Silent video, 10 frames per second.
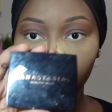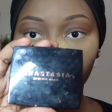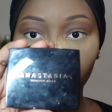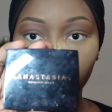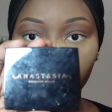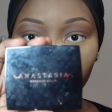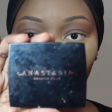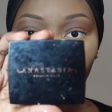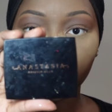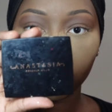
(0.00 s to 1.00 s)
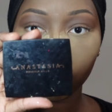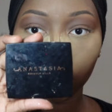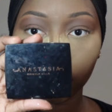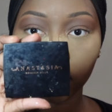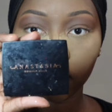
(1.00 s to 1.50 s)
I'm going in with my
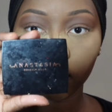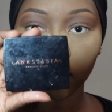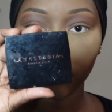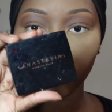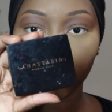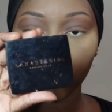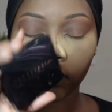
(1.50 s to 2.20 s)
Anastasia